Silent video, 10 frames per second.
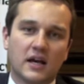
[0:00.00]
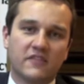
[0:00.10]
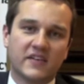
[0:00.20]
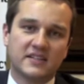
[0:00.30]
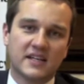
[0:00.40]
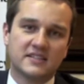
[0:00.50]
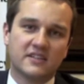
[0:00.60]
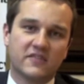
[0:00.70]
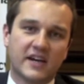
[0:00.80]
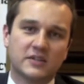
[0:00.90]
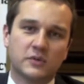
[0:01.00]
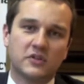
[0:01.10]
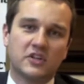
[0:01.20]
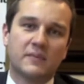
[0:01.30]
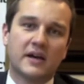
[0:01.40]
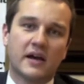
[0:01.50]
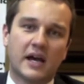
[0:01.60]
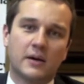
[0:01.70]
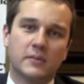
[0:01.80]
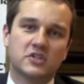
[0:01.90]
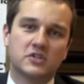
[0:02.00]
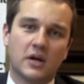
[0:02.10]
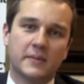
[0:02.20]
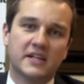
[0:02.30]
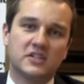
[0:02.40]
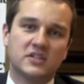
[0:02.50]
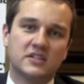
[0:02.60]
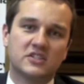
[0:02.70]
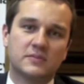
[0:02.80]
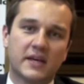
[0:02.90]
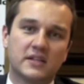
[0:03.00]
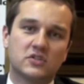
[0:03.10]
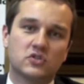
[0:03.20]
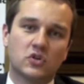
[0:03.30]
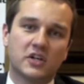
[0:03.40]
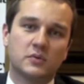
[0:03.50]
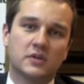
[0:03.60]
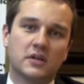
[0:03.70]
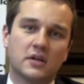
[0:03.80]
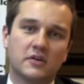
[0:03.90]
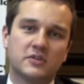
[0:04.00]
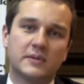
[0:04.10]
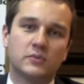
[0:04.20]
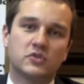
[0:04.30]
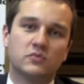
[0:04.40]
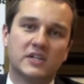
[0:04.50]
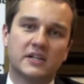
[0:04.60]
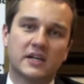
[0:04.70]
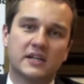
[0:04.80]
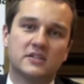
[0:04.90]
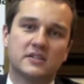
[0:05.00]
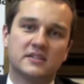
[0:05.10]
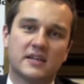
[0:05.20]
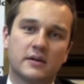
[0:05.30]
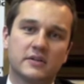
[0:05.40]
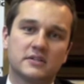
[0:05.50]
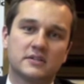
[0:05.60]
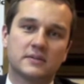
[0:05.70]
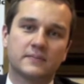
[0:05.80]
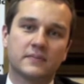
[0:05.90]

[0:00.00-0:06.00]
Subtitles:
A fantastic fact when you think about how much time and energy is spent trying to encourage people to relocate to these areas.